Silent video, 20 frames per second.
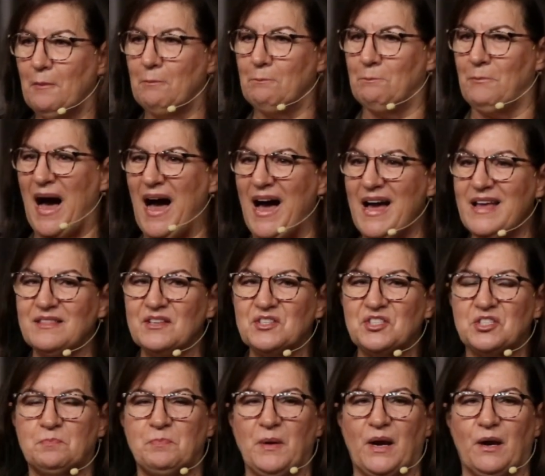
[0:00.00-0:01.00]
by the
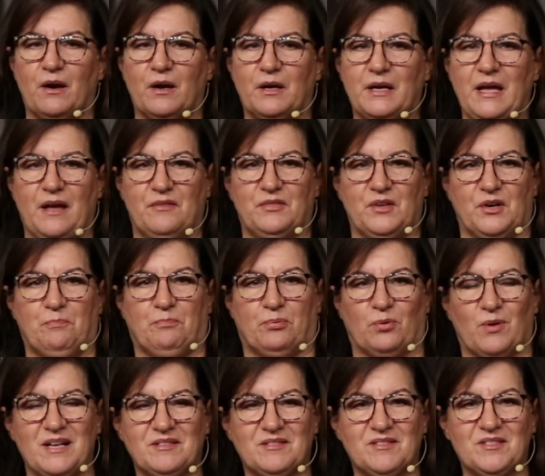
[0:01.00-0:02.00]
Spirit and the
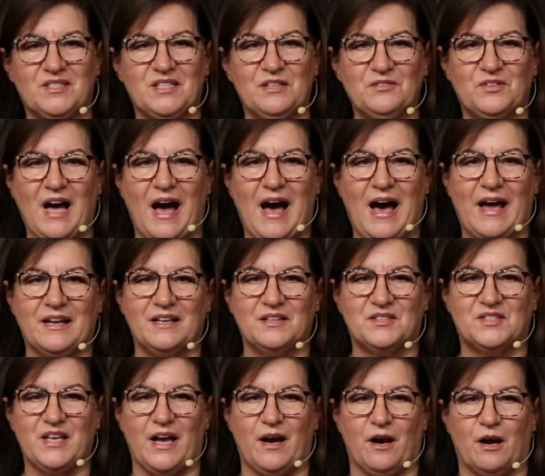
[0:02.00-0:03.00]
presence of God
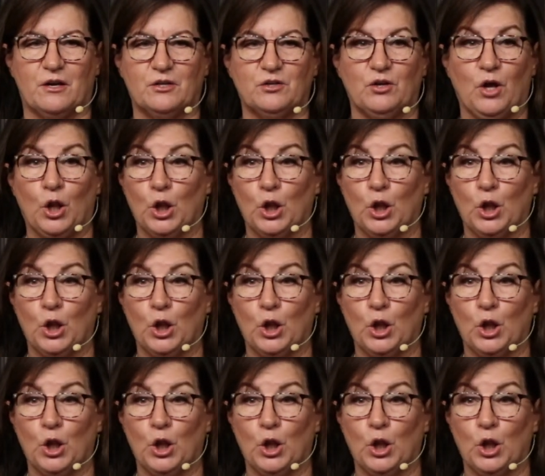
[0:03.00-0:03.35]
is there,